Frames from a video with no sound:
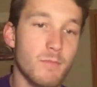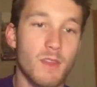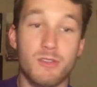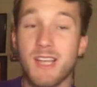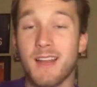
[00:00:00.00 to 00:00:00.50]

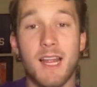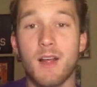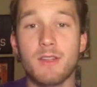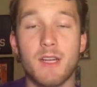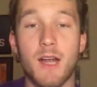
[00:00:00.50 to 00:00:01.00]
there's not a lot
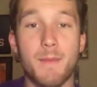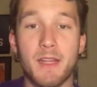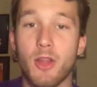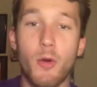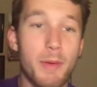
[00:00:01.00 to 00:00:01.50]
out there. I
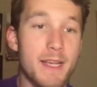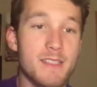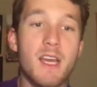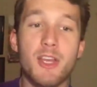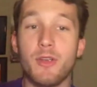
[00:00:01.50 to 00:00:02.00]
mean,
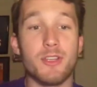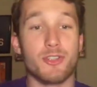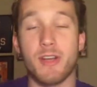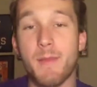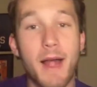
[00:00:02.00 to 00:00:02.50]
Lopez, you can
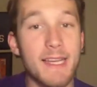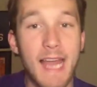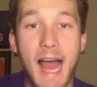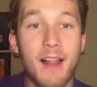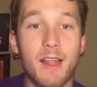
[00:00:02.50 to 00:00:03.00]
dream on
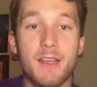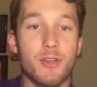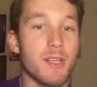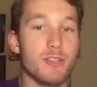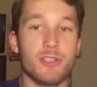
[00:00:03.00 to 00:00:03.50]
Gallen.
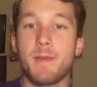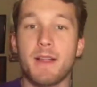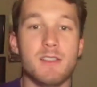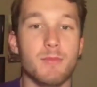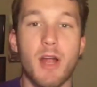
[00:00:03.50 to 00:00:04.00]
You can dream
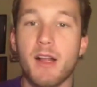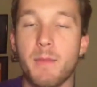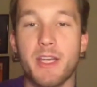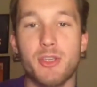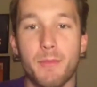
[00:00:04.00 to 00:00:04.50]
on some
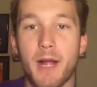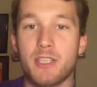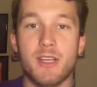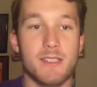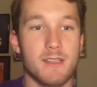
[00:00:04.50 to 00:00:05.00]
reclamation
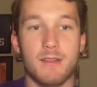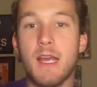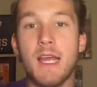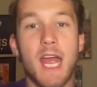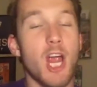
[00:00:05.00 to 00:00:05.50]
projects and
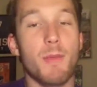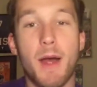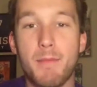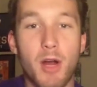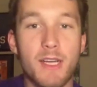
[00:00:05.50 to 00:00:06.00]

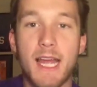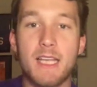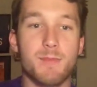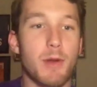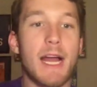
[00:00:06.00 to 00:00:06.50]
Aramon
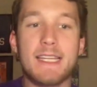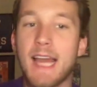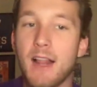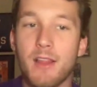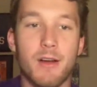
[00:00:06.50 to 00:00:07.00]
Marquez, Brad
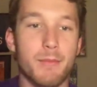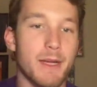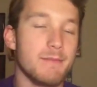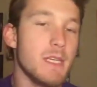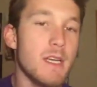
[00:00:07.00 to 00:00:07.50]
Keller,
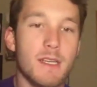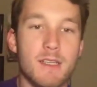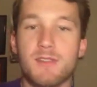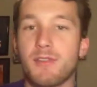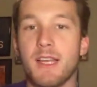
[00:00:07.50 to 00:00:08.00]
but
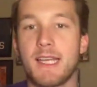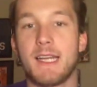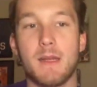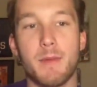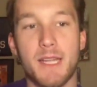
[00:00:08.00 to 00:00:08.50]
doesn't really
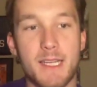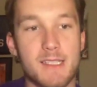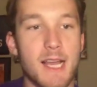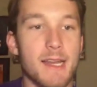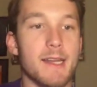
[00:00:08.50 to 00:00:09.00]
get anybody
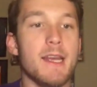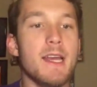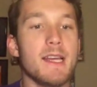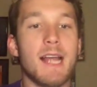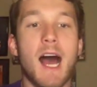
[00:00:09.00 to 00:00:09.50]
excited.
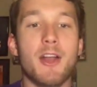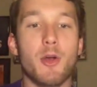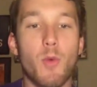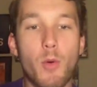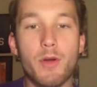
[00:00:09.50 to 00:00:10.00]

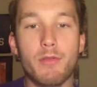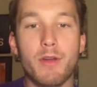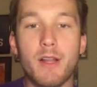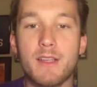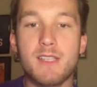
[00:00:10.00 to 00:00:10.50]
Connor, what would a
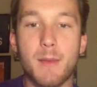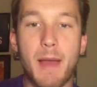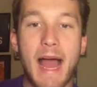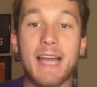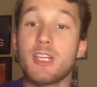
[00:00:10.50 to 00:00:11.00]
realistic
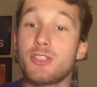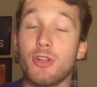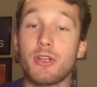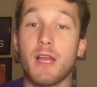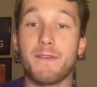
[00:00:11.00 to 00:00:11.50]
package
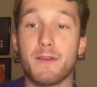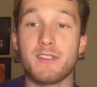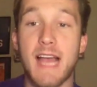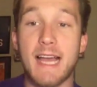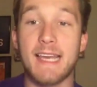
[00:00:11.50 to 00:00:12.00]
look like for
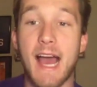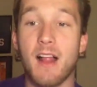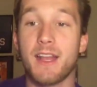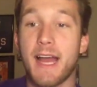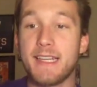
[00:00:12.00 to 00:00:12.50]
Zac
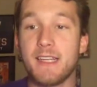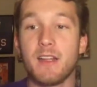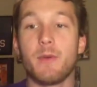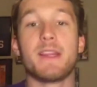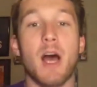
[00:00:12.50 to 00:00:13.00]
Gallen,
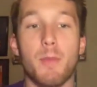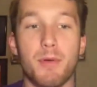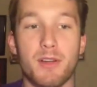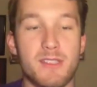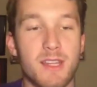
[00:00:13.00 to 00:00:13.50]
ideally without
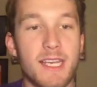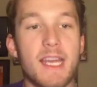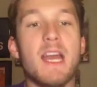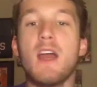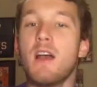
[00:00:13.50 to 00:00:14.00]
Brooks Lee?